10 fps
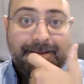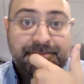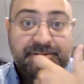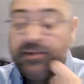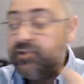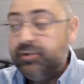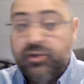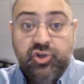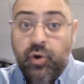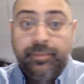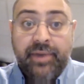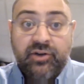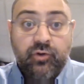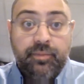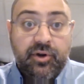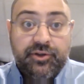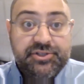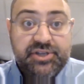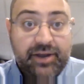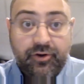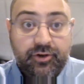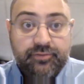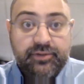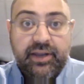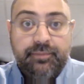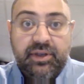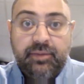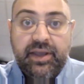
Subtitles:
So there's no impact to our policy at all, like at big